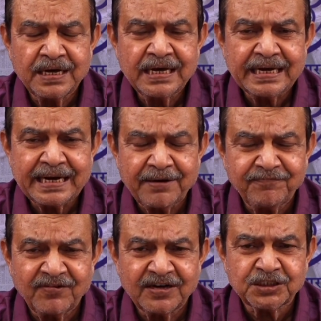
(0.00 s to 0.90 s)

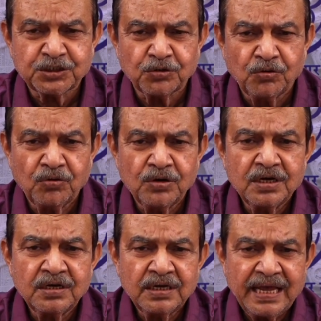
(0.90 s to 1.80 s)
refers to
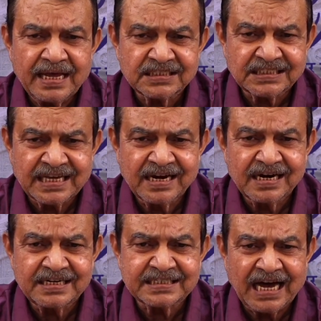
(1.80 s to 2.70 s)
a
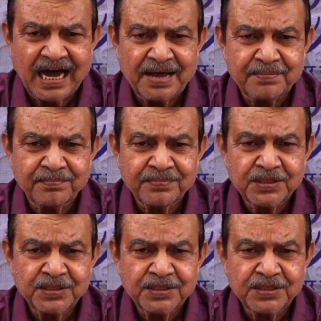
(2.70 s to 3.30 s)
single time.